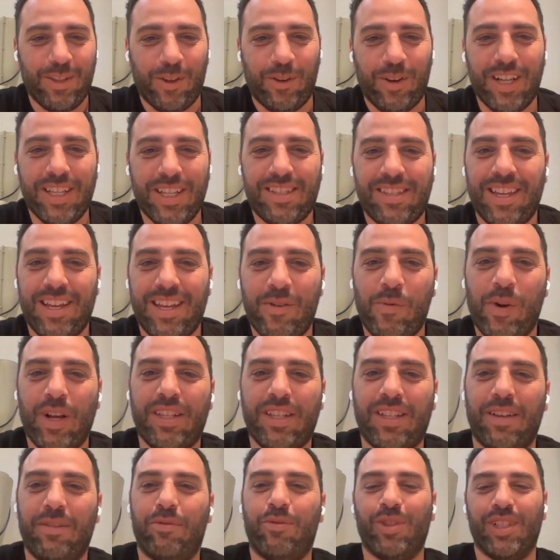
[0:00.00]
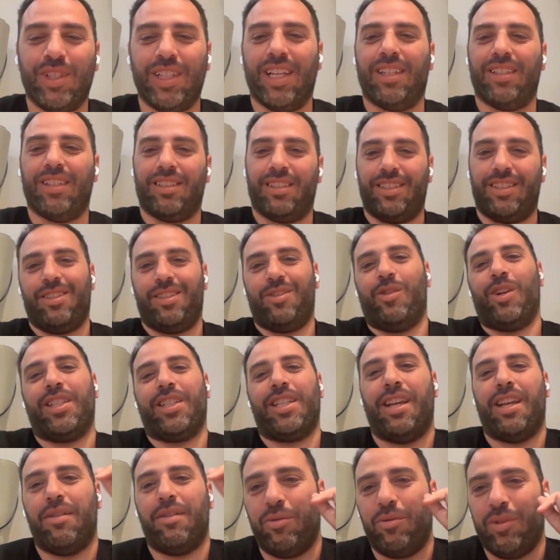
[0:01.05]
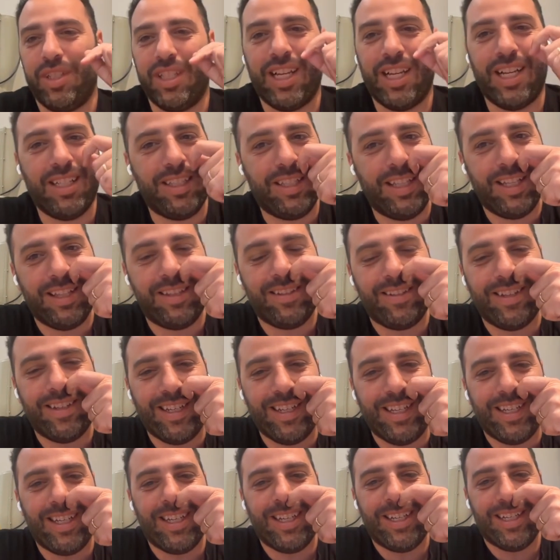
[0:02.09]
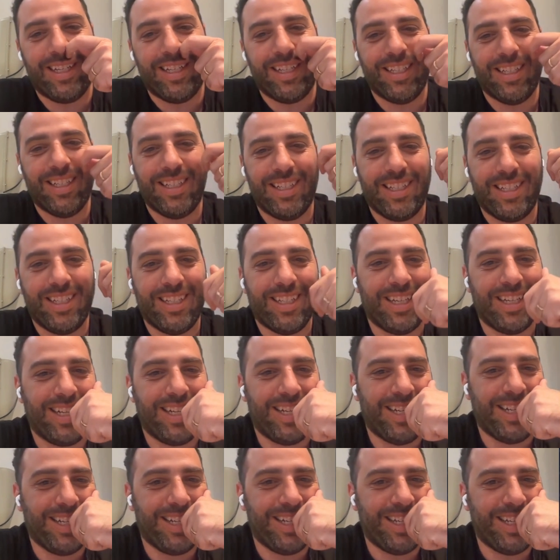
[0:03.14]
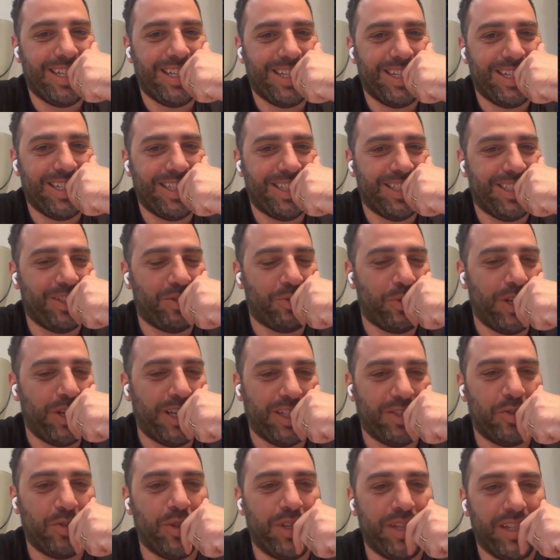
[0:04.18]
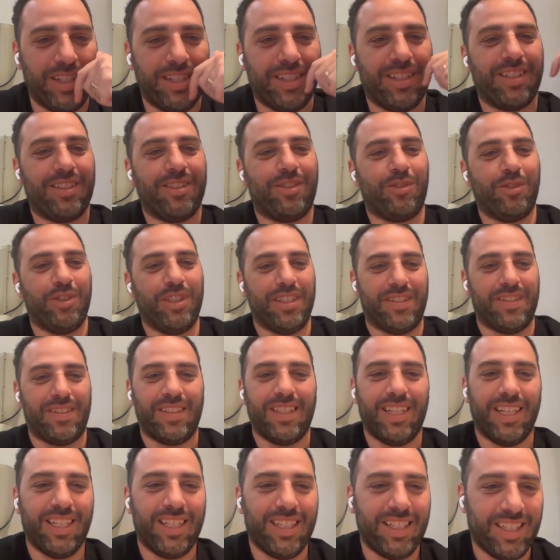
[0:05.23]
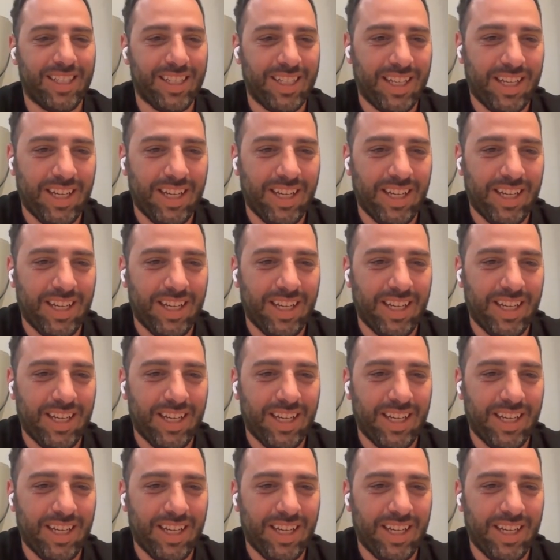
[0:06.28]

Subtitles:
So let's say, what have we done? What have we done that we are doing to this day?